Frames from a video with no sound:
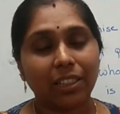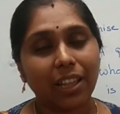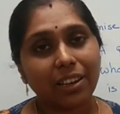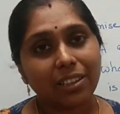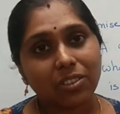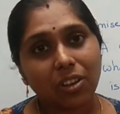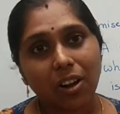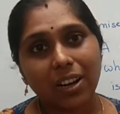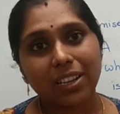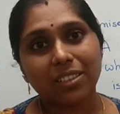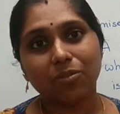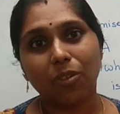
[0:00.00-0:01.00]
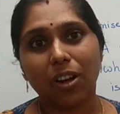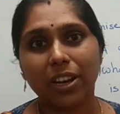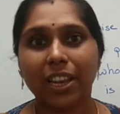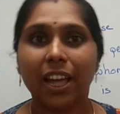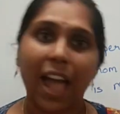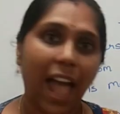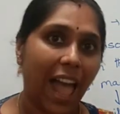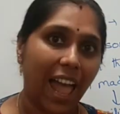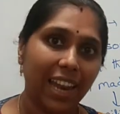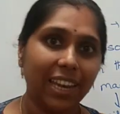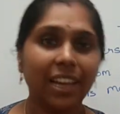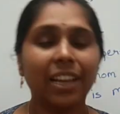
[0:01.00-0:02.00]
That is called as what?
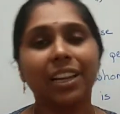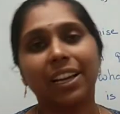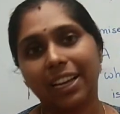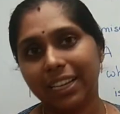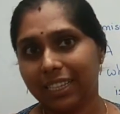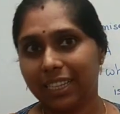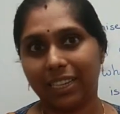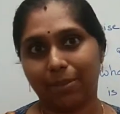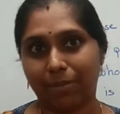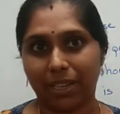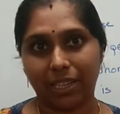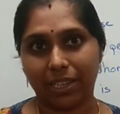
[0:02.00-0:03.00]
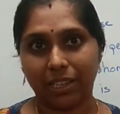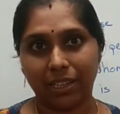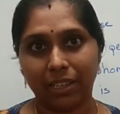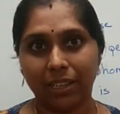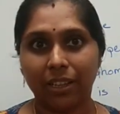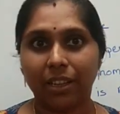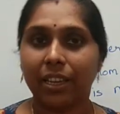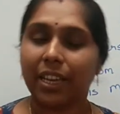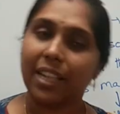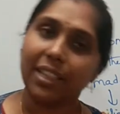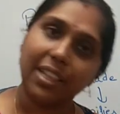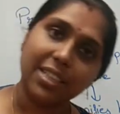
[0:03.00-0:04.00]
An agreement.
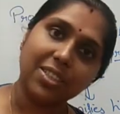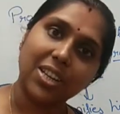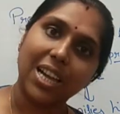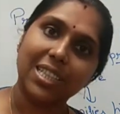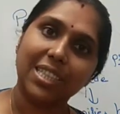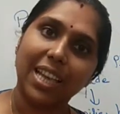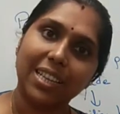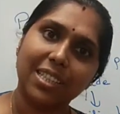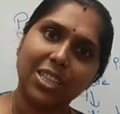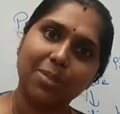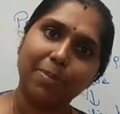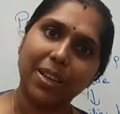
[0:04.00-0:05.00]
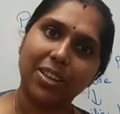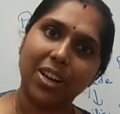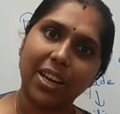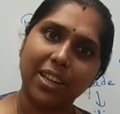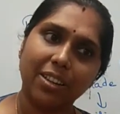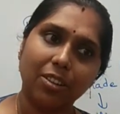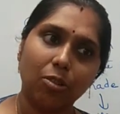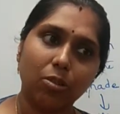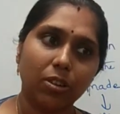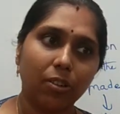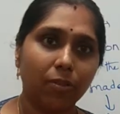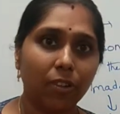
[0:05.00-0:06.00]
Can this transaction be tried in
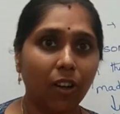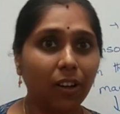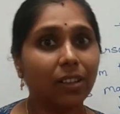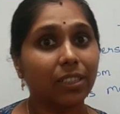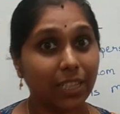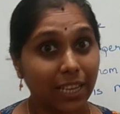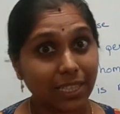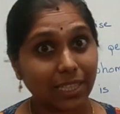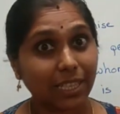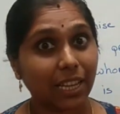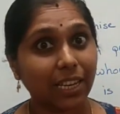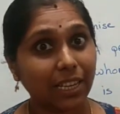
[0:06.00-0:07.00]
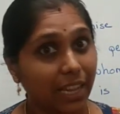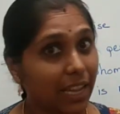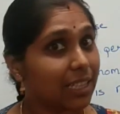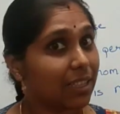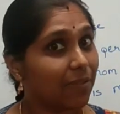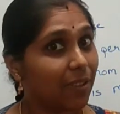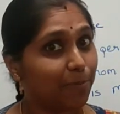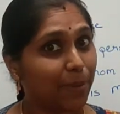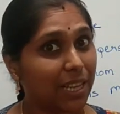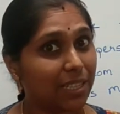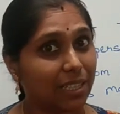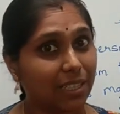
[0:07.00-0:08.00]
court of law? Yes, in case of the
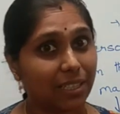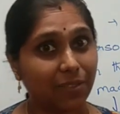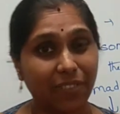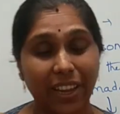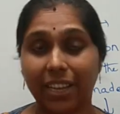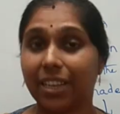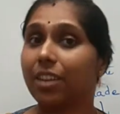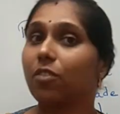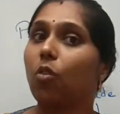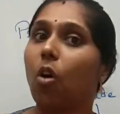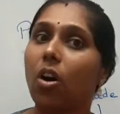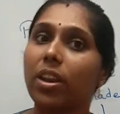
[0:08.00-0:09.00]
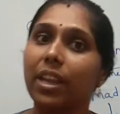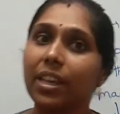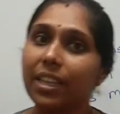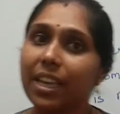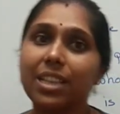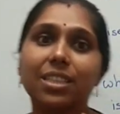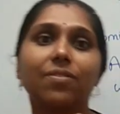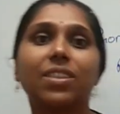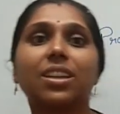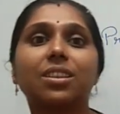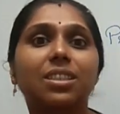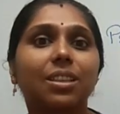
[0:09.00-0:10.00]
piece is defective or in case if
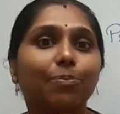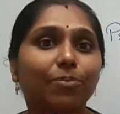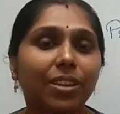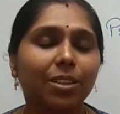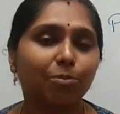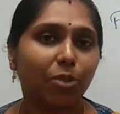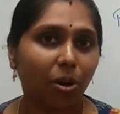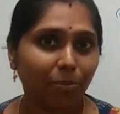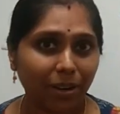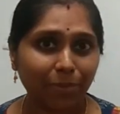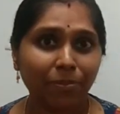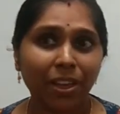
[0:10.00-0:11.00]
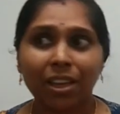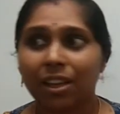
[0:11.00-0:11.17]
there is some problem